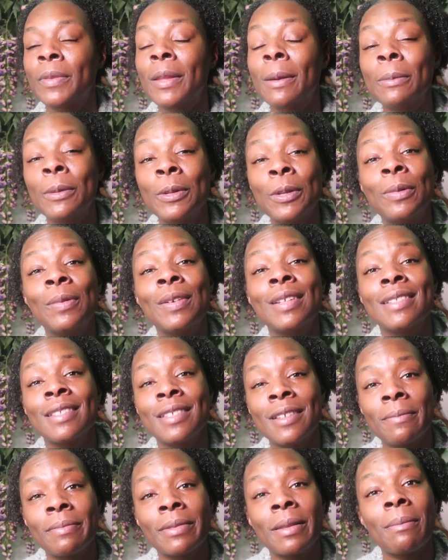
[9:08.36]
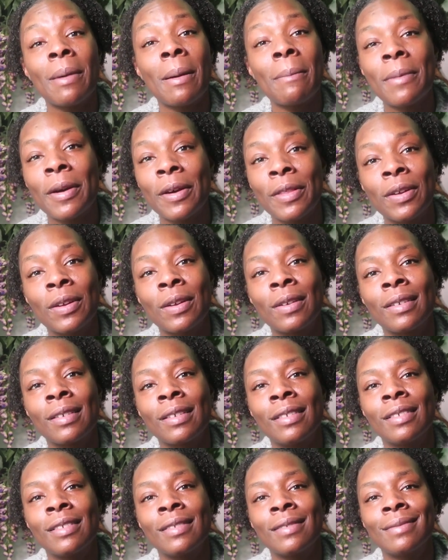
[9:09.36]
I'm doing something my mother
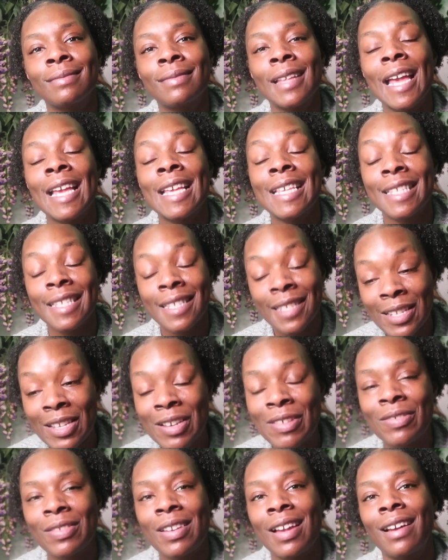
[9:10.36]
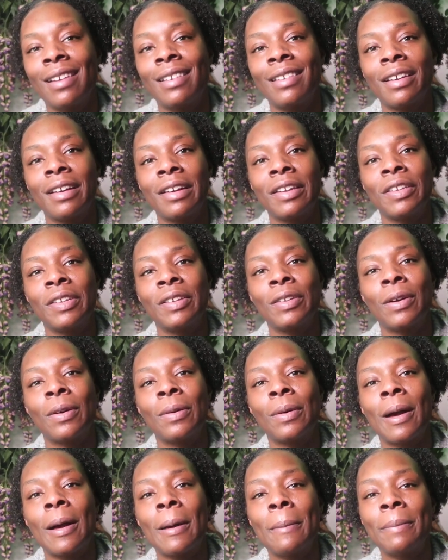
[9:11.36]
still not done. You
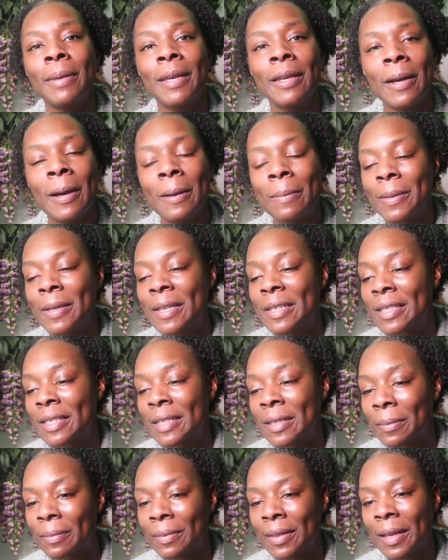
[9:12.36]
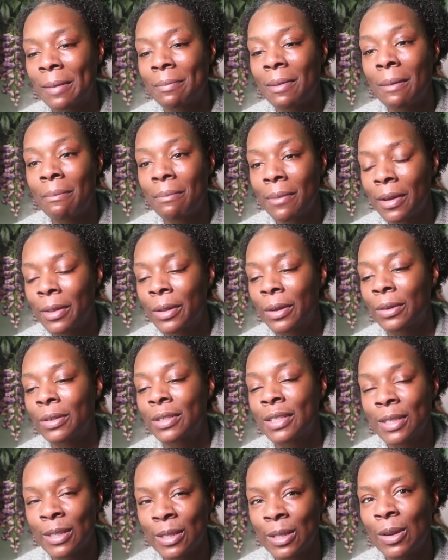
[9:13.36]
know, I'm becoming something my mother
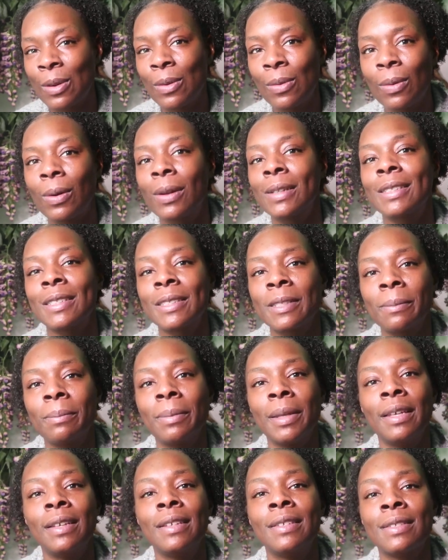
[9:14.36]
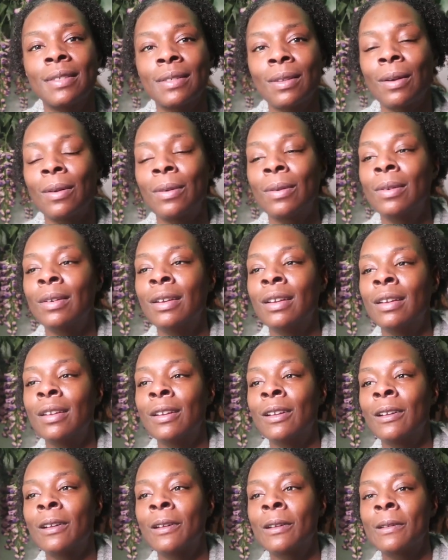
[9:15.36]
still wants to be. So
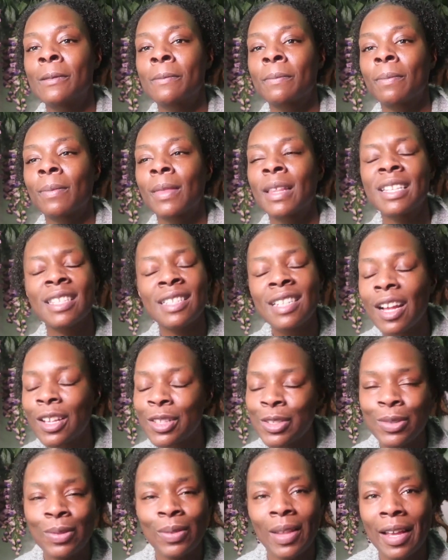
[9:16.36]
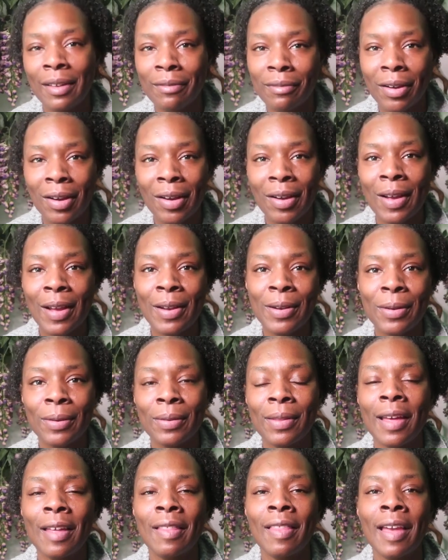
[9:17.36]
it's not too late for her. I
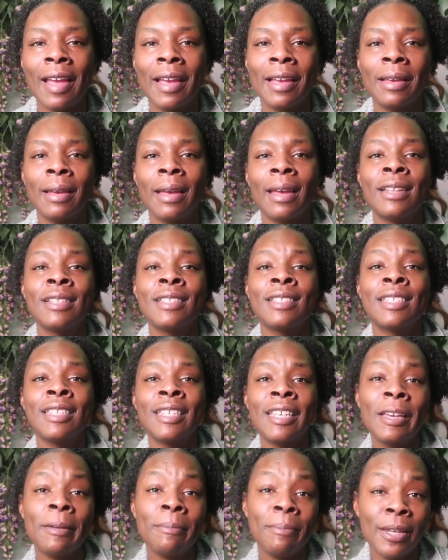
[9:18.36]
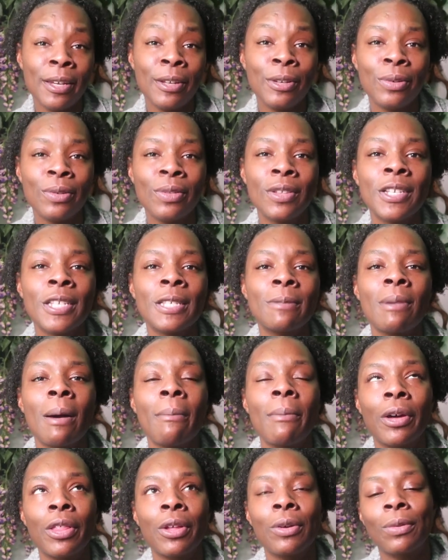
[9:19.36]
know that, like, and seeing me do this, my
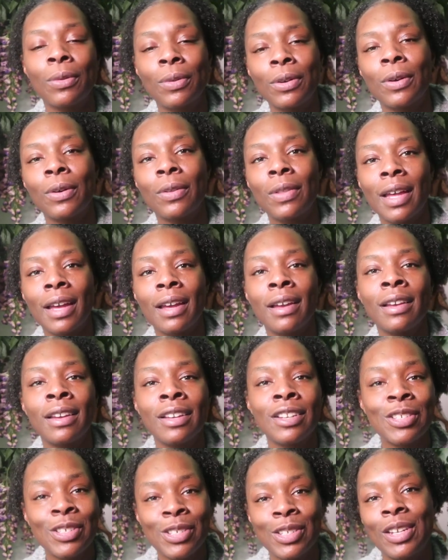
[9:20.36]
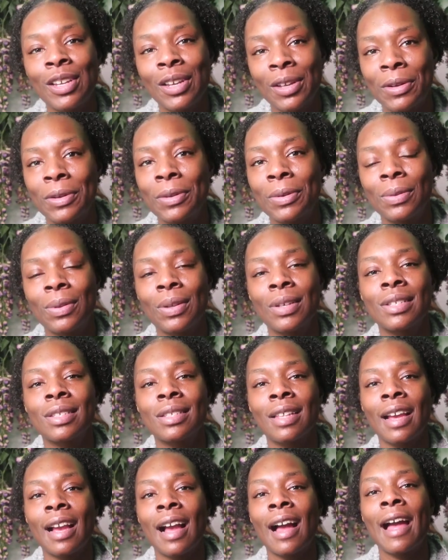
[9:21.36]
mother will know that she can do
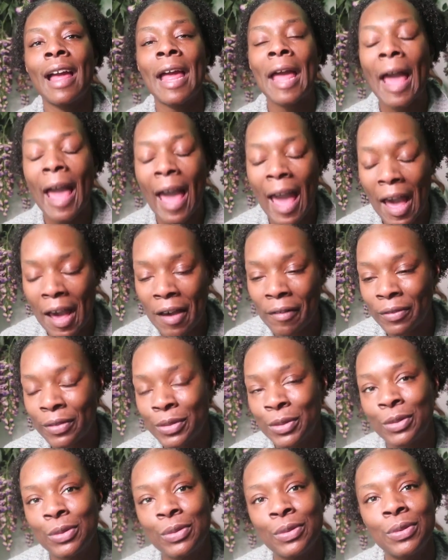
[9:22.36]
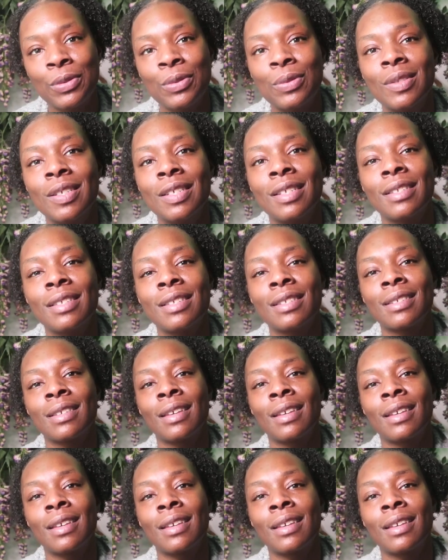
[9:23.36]
this. Like, I have to do this.